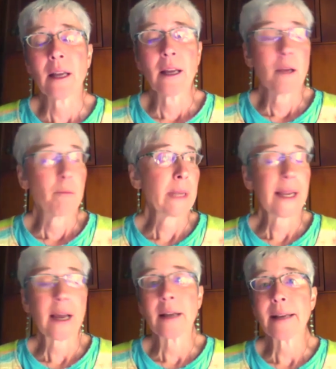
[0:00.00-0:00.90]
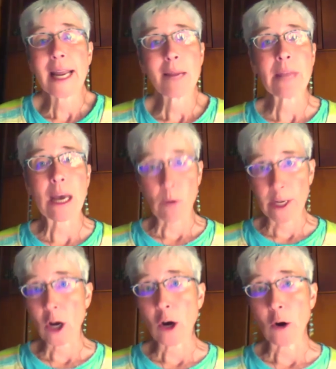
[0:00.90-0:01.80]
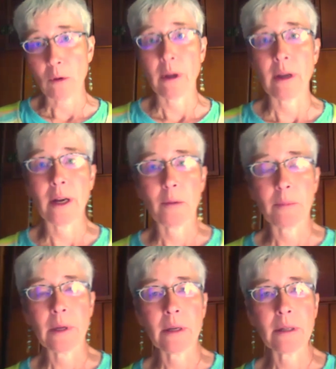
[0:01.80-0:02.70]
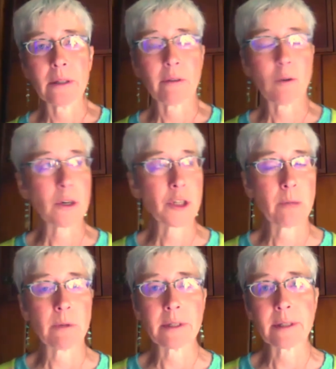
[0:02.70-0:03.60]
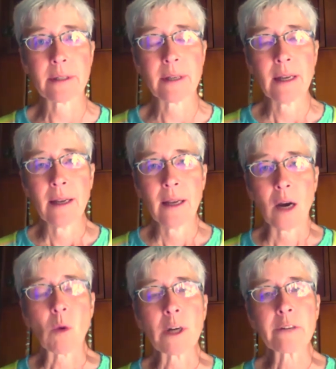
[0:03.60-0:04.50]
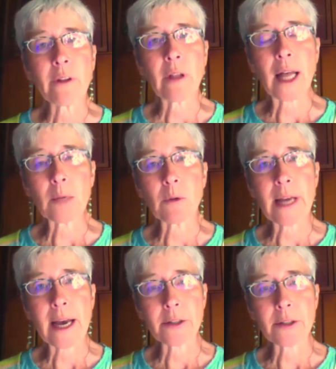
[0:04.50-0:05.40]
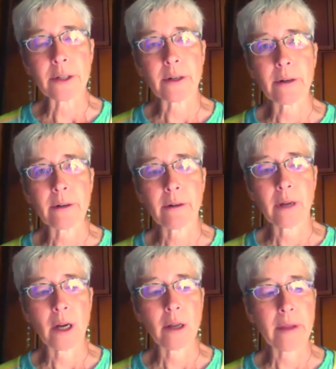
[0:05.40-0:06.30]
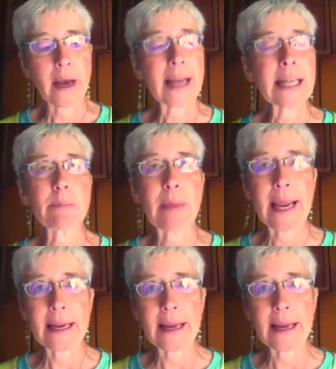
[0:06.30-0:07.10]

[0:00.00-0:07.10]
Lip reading: be a name that we know. Of course, she was a wonderful Hollywood actor, the highest paid